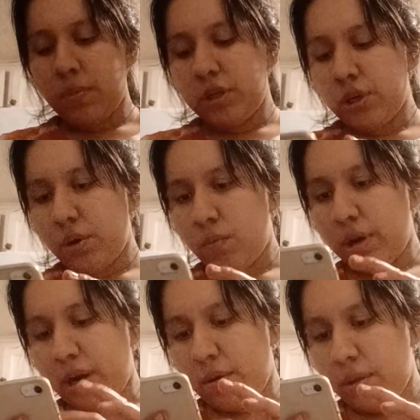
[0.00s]
let me show you
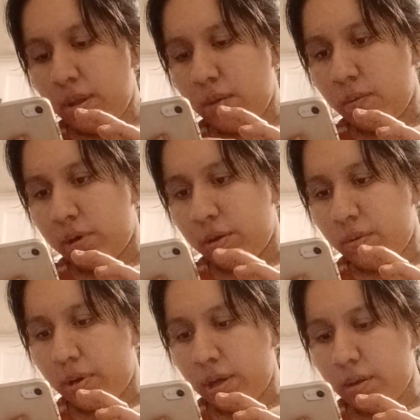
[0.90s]
what else, what
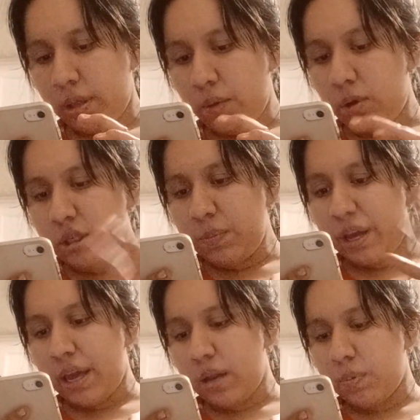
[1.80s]
else, what else. I washed my
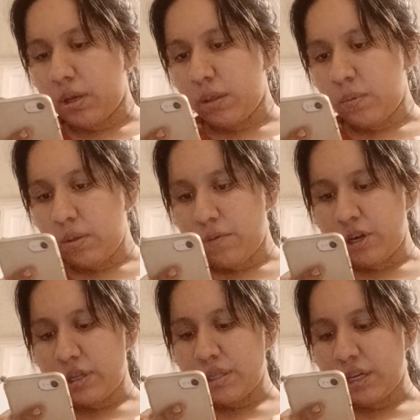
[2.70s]
hands because it was
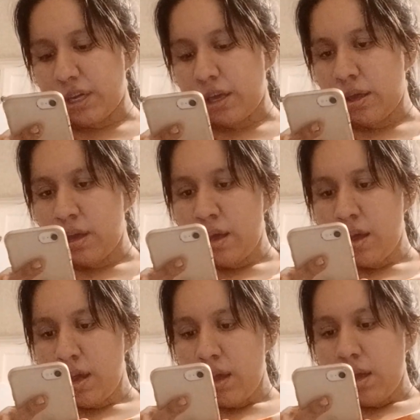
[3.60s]
very sticky
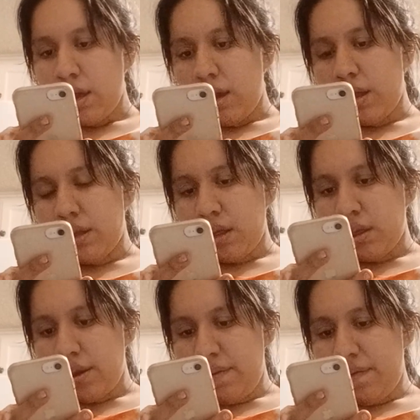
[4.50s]
in the
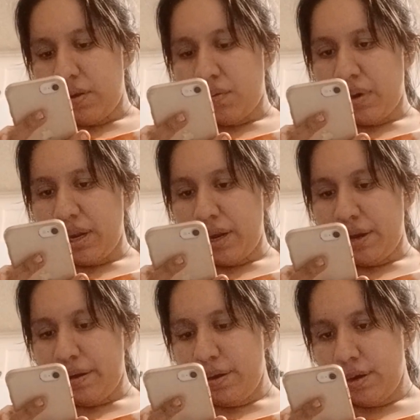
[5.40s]
surface right
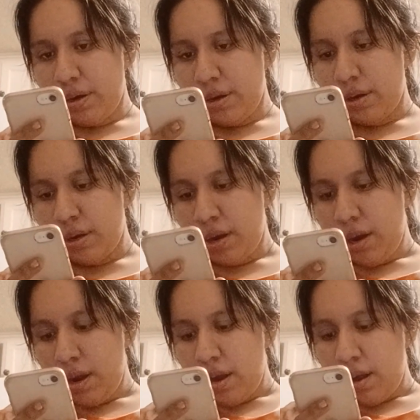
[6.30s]
here.
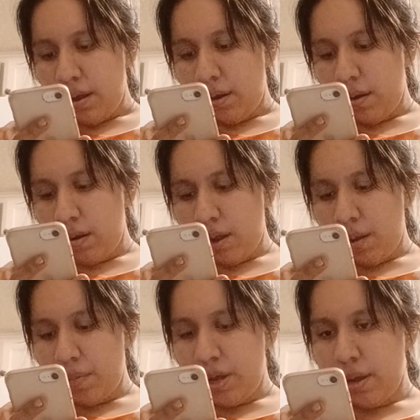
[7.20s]
Um,